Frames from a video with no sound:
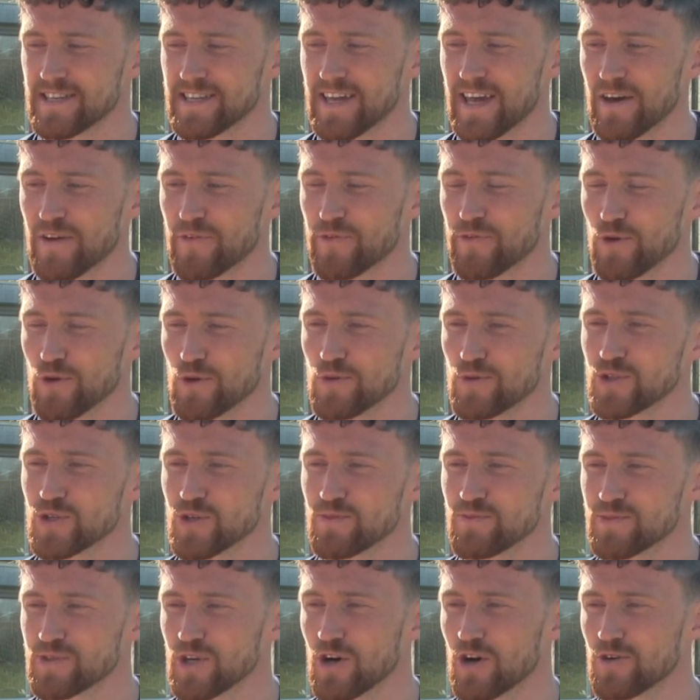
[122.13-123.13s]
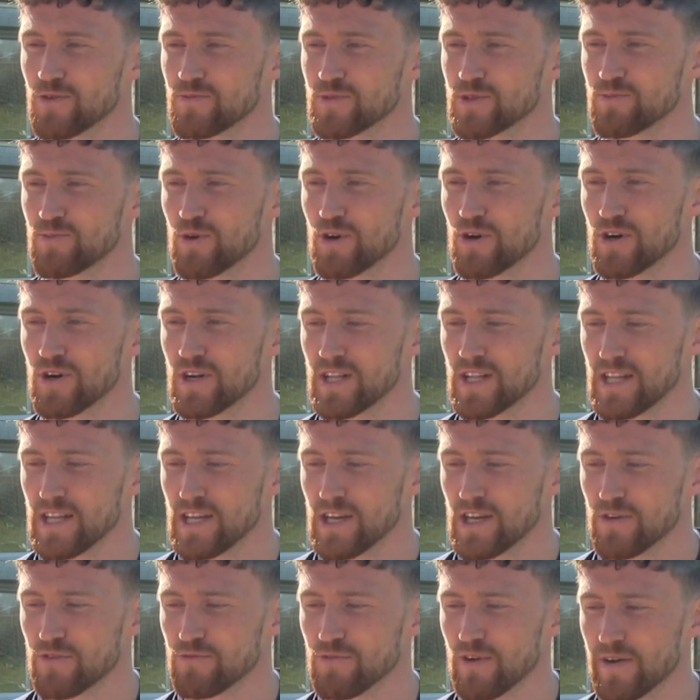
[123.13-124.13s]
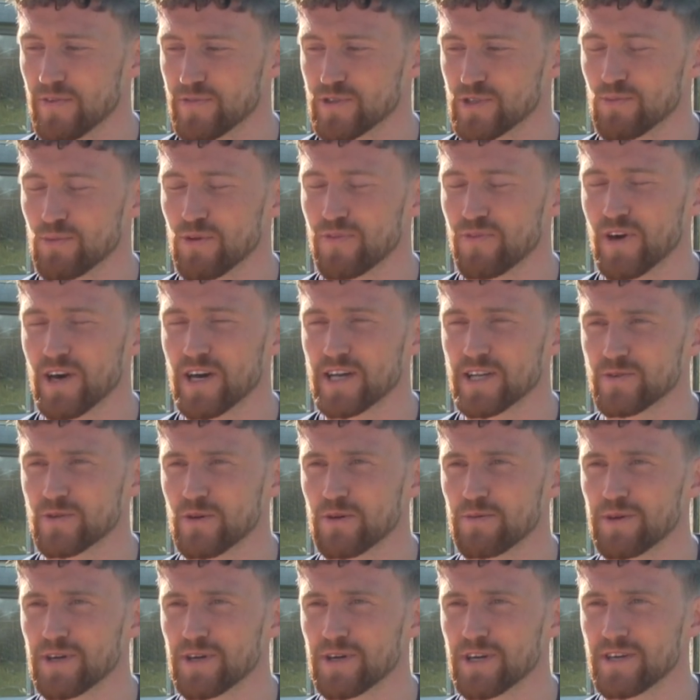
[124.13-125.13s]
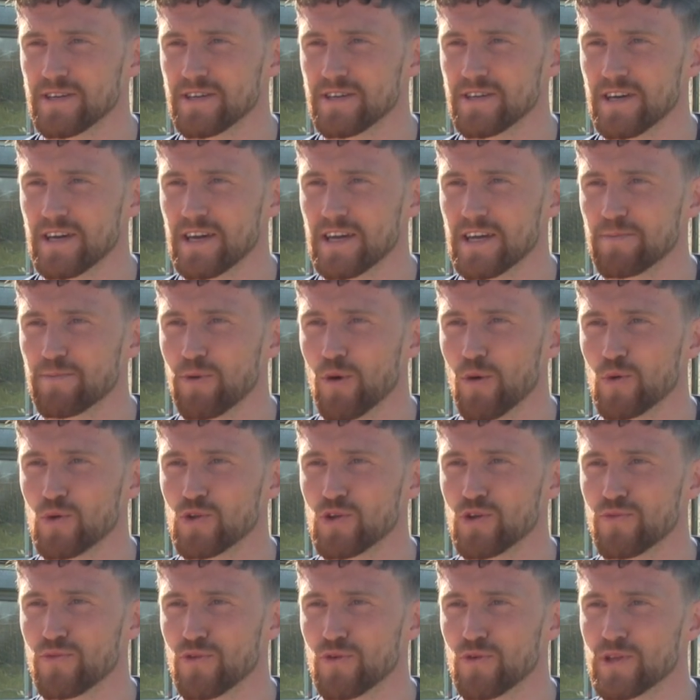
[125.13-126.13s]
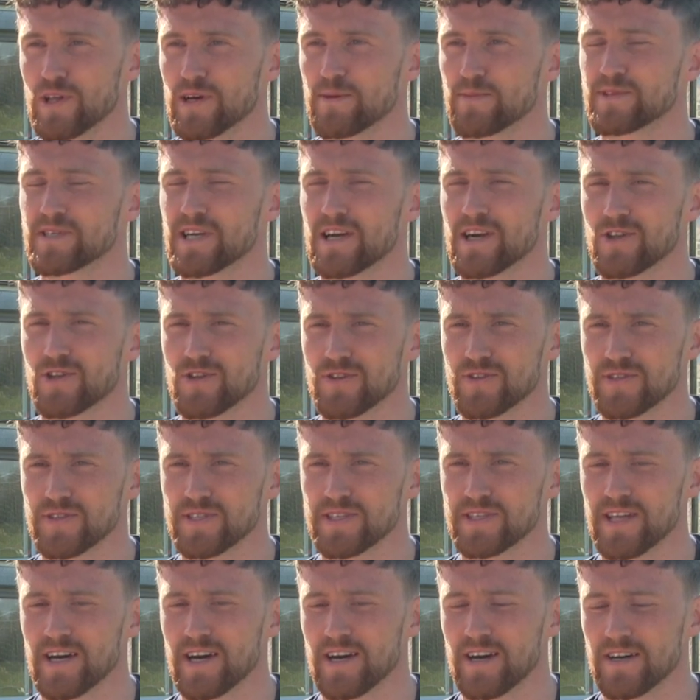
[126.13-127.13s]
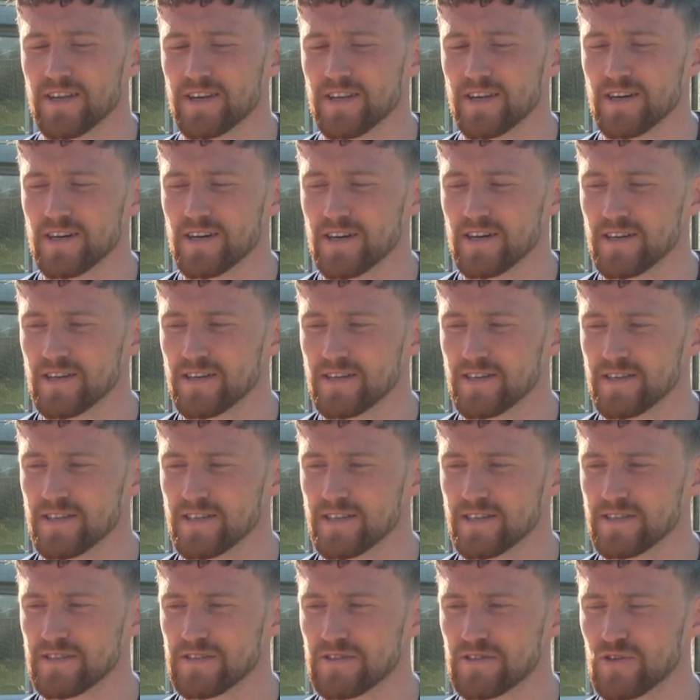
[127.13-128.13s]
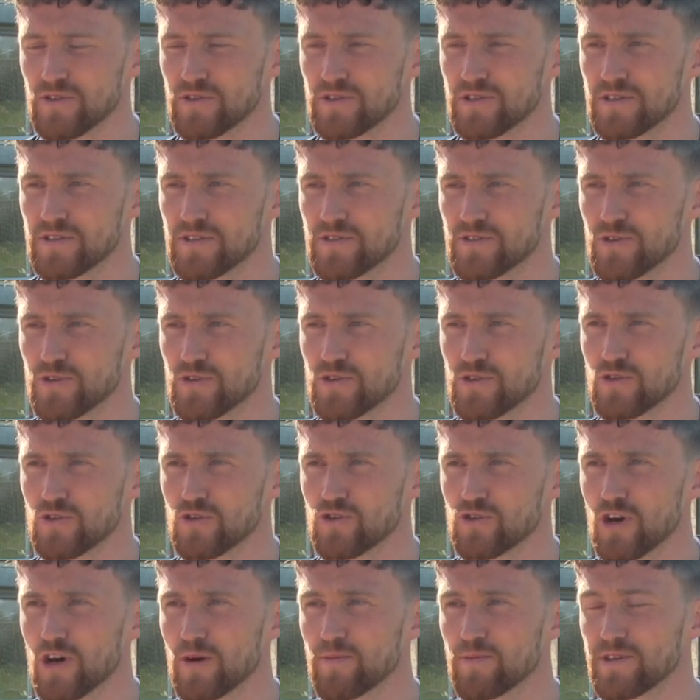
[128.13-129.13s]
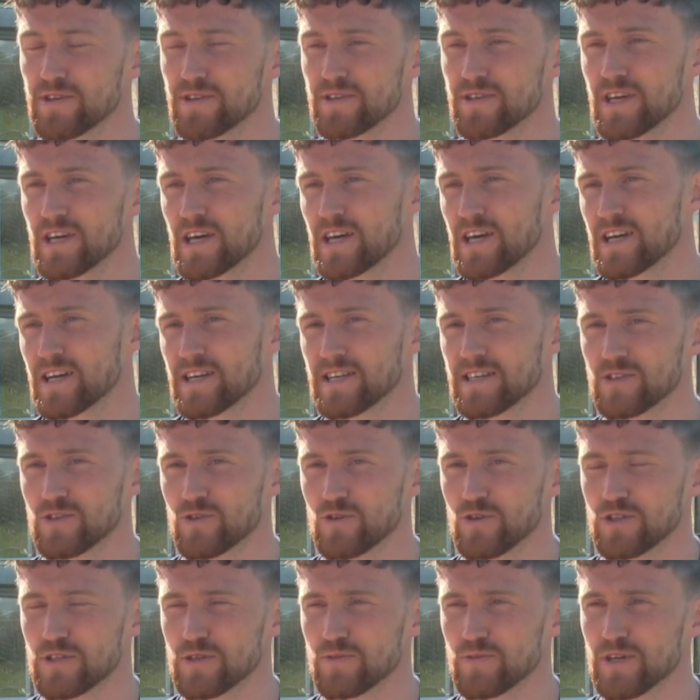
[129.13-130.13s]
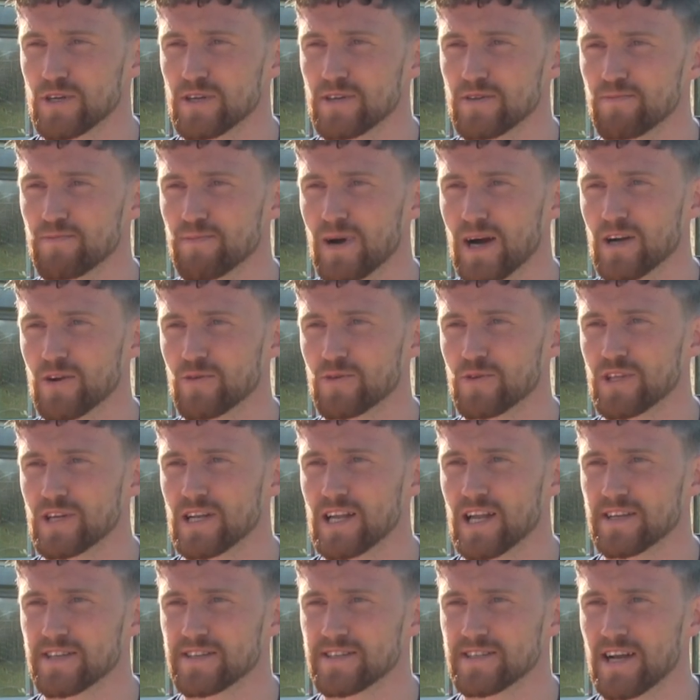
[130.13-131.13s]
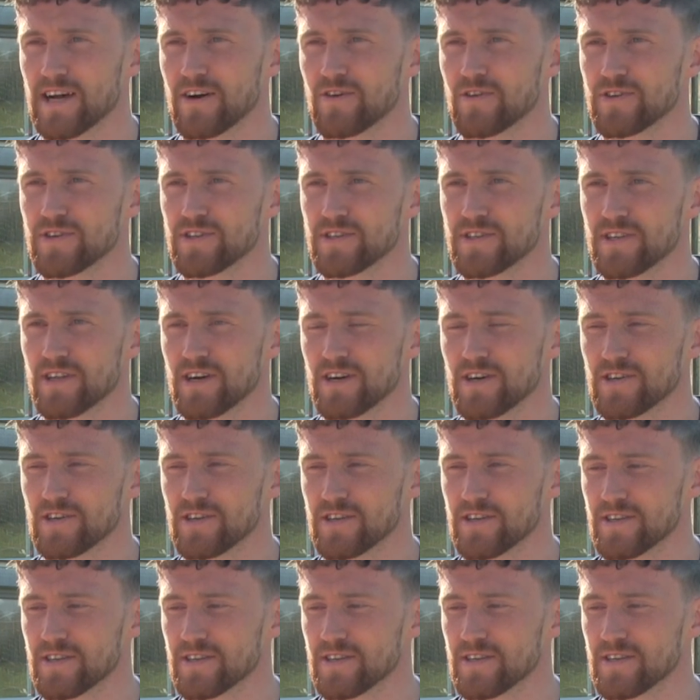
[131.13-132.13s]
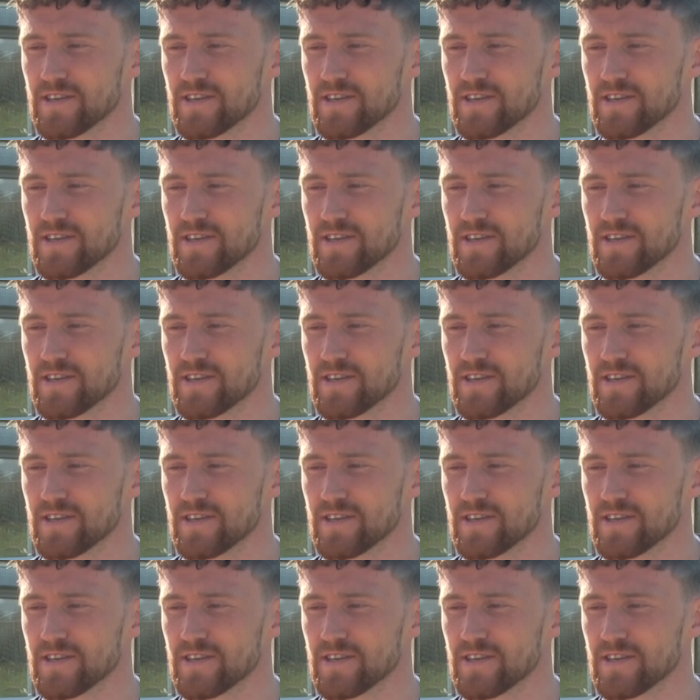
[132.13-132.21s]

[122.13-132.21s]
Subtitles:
get through sometimes, but Rev, to be fair to him, he pulls you through them sessions and that, and he's done a good job, and it's good to be back with the lads now, and I can